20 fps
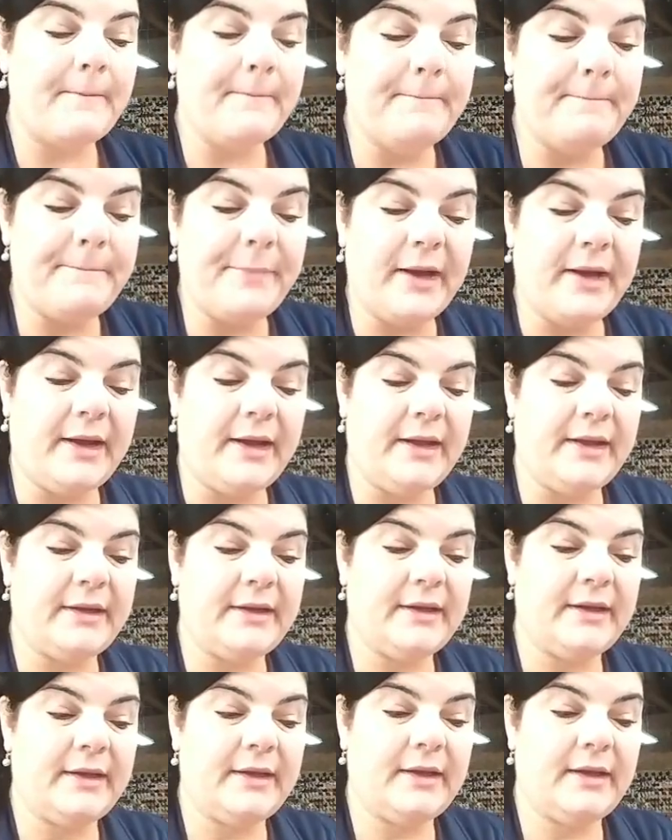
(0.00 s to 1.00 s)
But
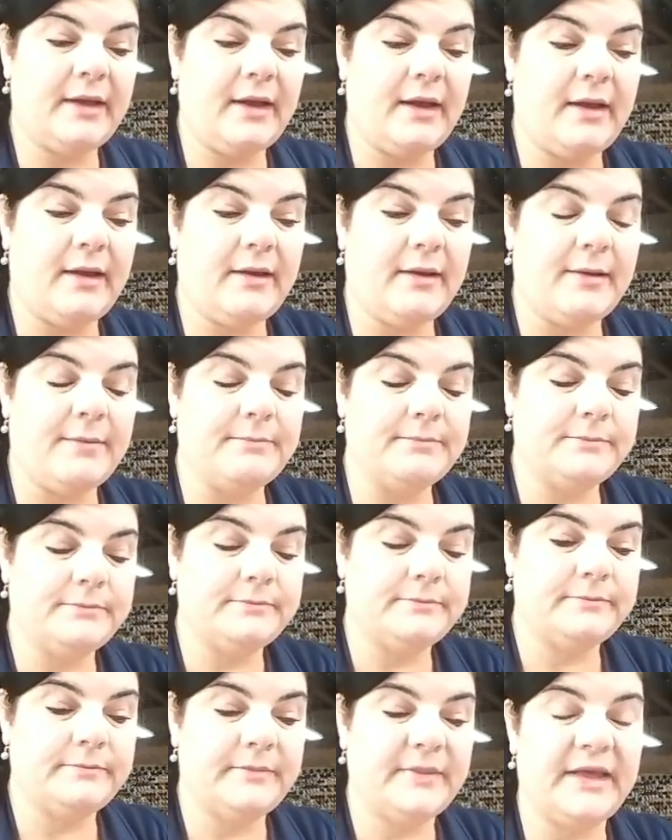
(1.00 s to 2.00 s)

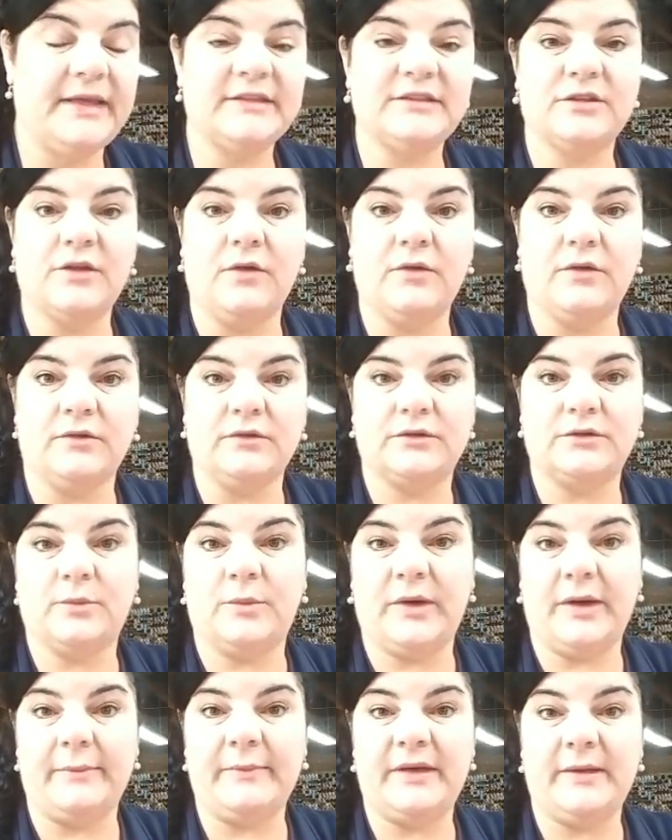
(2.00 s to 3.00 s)
it's local, so when
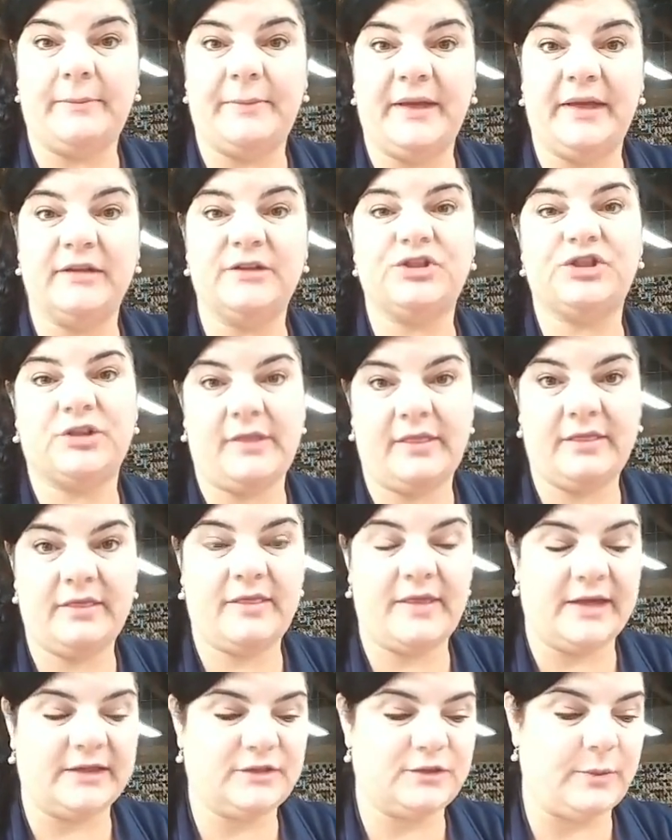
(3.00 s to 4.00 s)
I'm in a pinch,
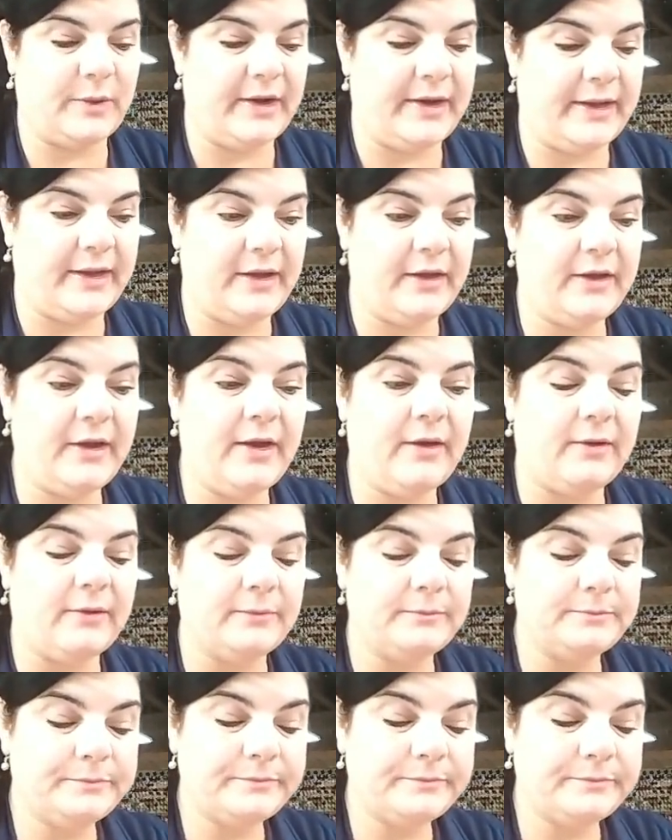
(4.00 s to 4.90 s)
that's where I can go.